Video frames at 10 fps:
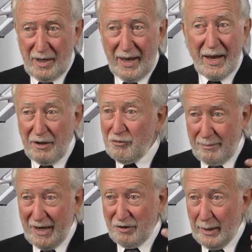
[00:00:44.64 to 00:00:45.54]
and is
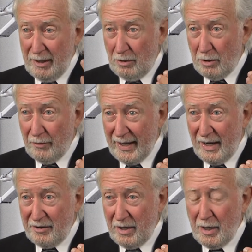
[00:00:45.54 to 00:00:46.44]
mentally
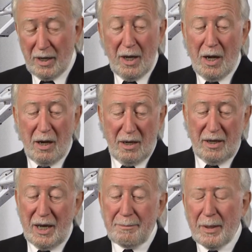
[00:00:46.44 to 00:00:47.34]
oriented,
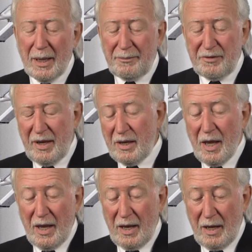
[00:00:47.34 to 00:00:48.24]
an epileptic,
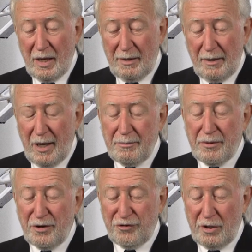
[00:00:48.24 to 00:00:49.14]
a
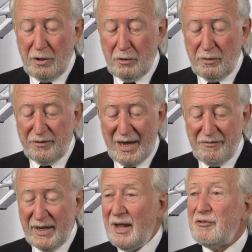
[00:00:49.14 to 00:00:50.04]
person who is
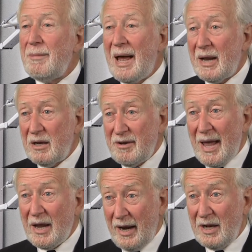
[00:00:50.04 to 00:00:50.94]
having an asthmatic
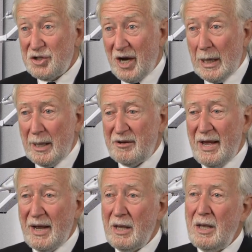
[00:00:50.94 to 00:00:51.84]
attack, an anginal
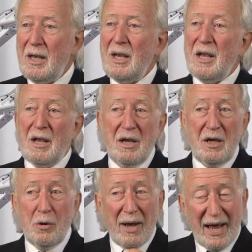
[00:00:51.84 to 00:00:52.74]
attack,
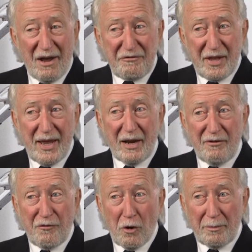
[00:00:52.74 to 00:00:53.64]
you have to get
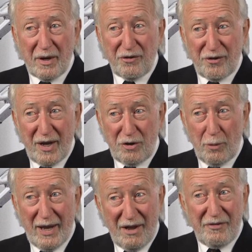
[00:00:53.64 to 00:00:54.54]
informed consent.
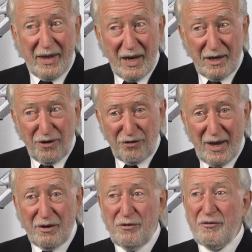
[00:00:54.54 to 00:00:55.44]
You have to get
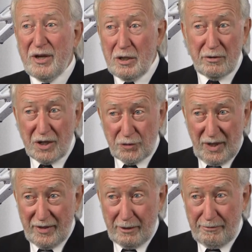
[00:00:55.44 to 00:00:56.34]
consent for you to
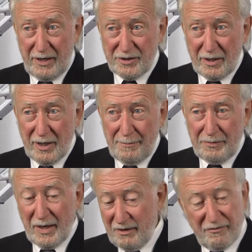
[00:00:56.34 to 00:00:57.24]
treat that patient.
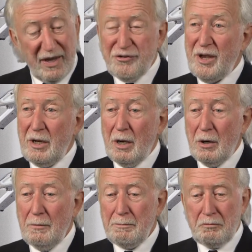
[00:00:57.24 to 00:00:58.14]
If they say
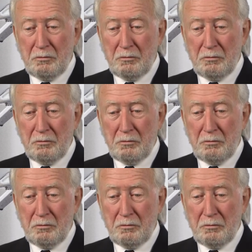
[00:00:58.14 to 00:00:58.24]
no,